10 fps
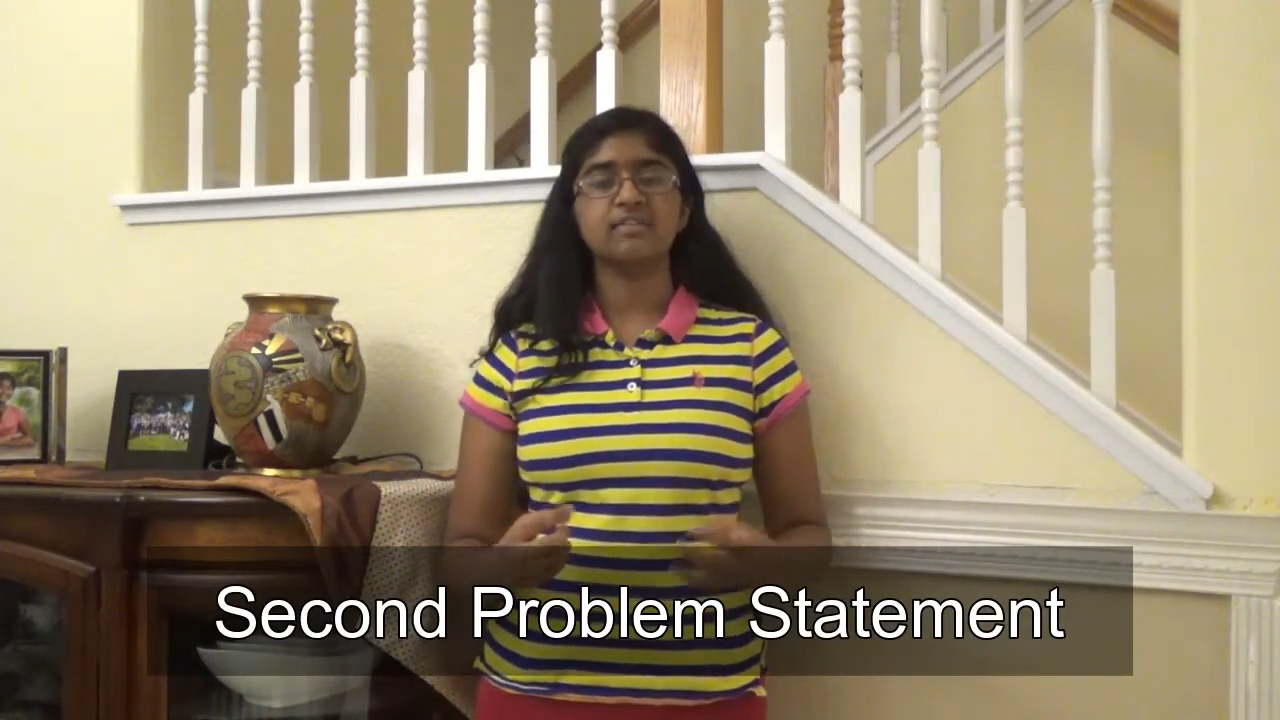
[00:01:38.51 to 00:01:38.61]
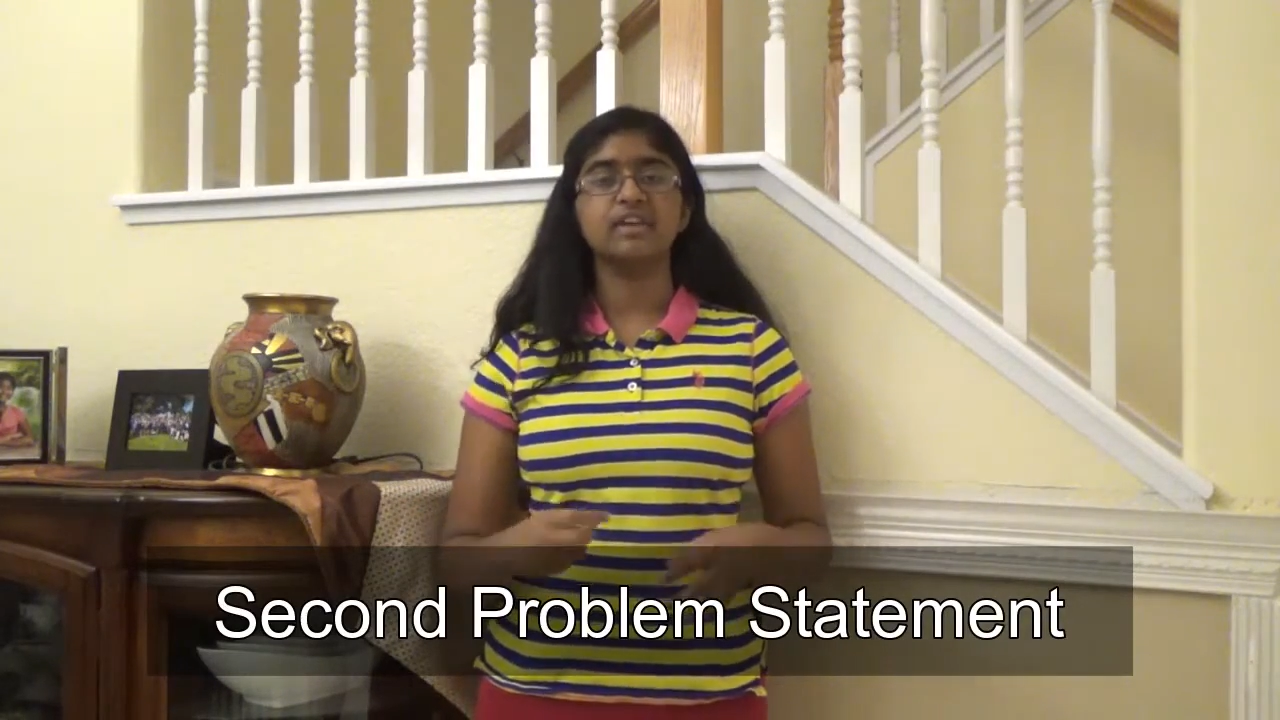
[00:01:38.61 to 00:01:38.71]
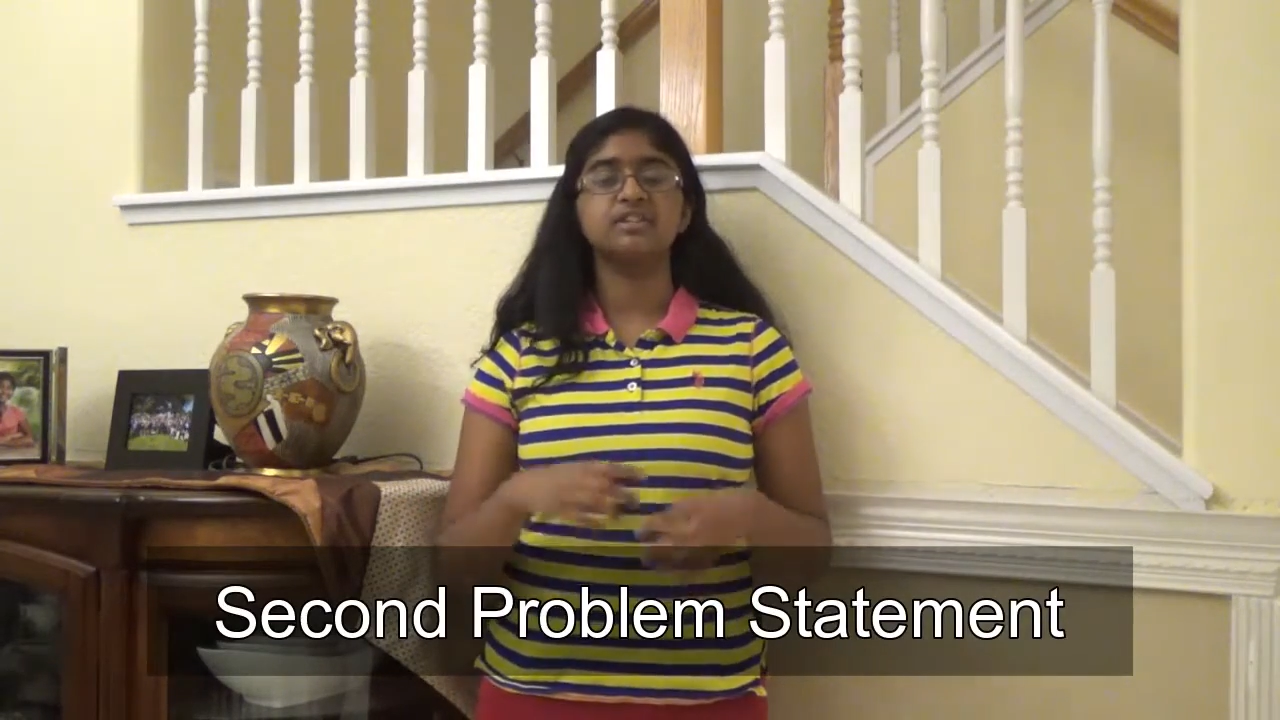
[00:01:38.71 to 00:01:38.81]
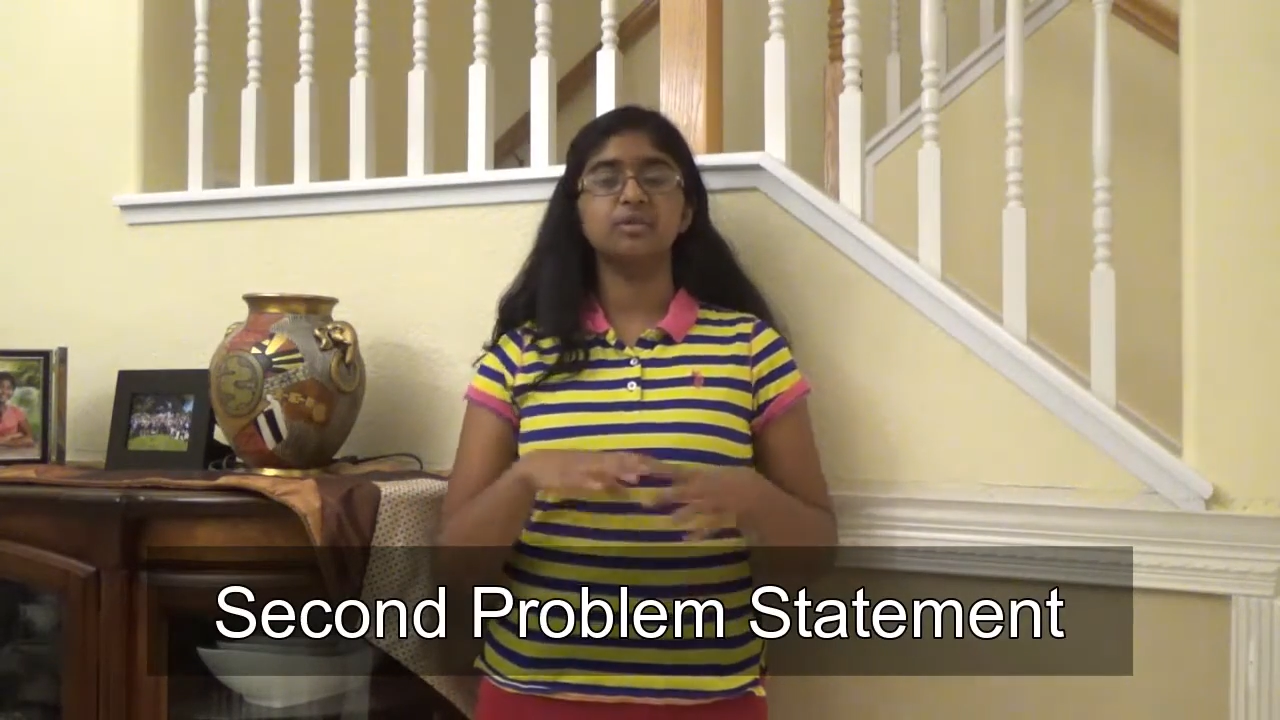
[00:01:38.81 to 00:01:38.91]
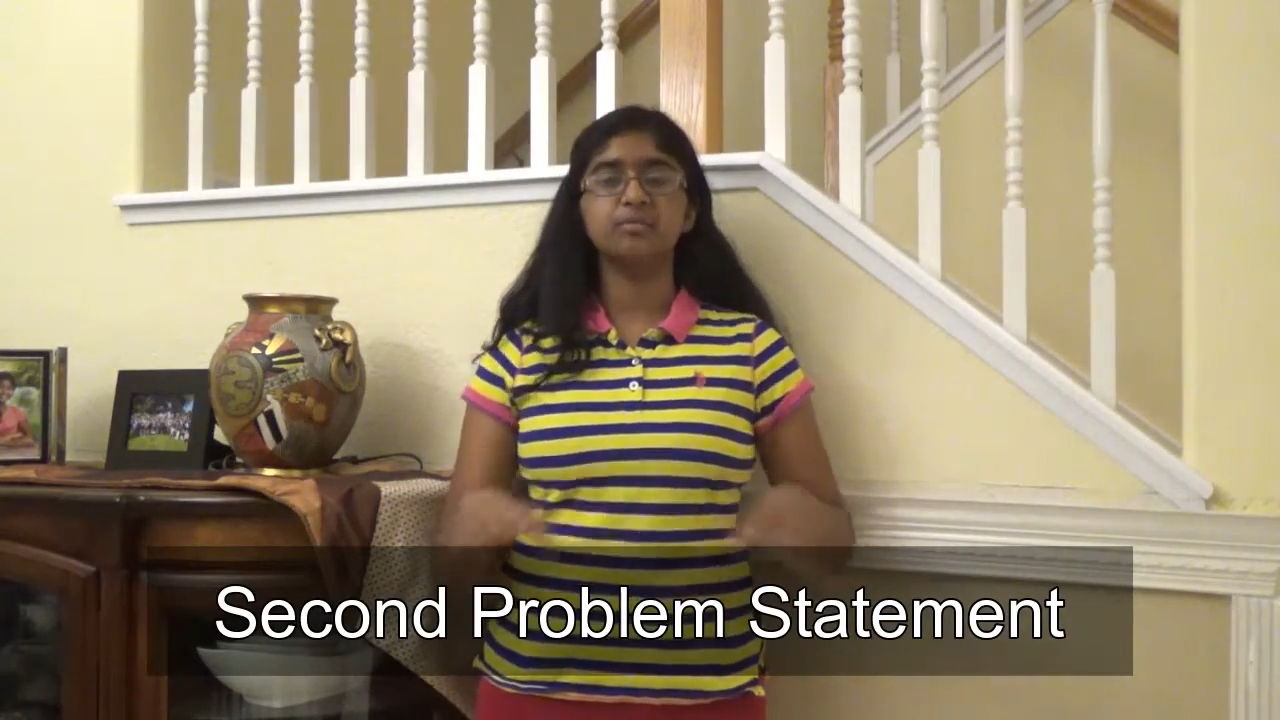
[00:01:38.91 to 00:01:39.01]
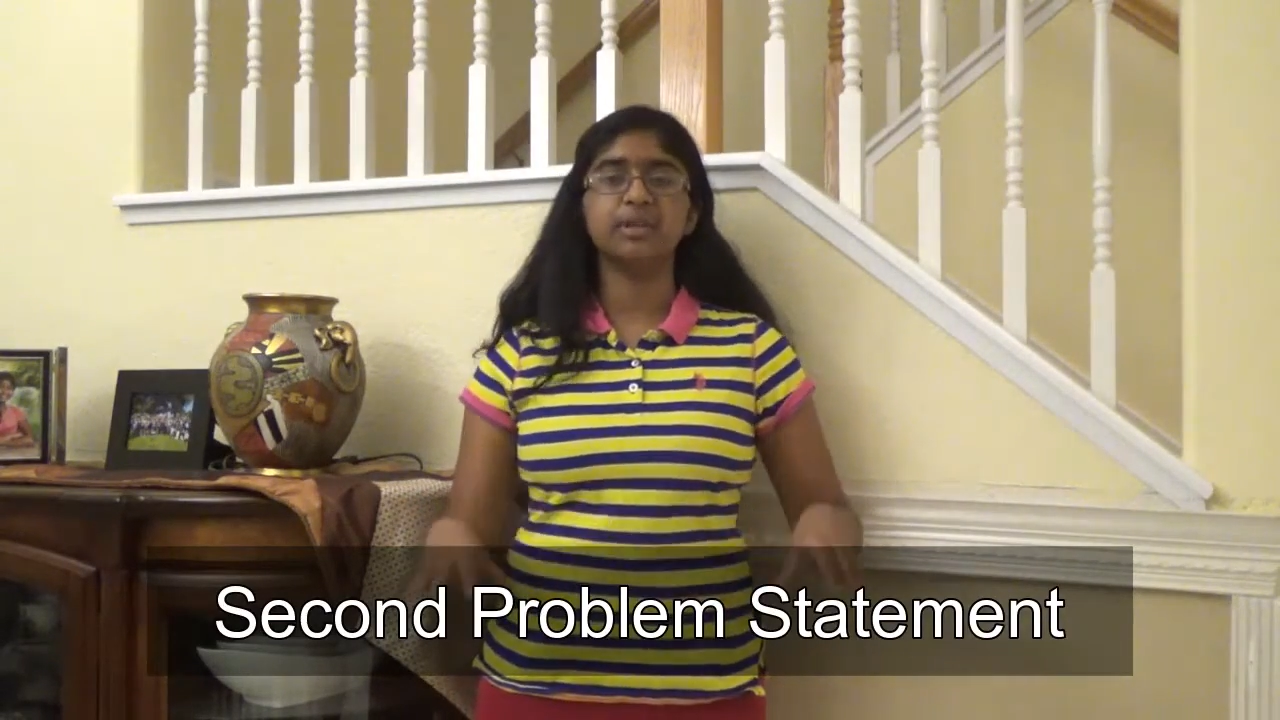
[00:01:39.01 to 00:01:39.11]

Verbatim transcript: and they don't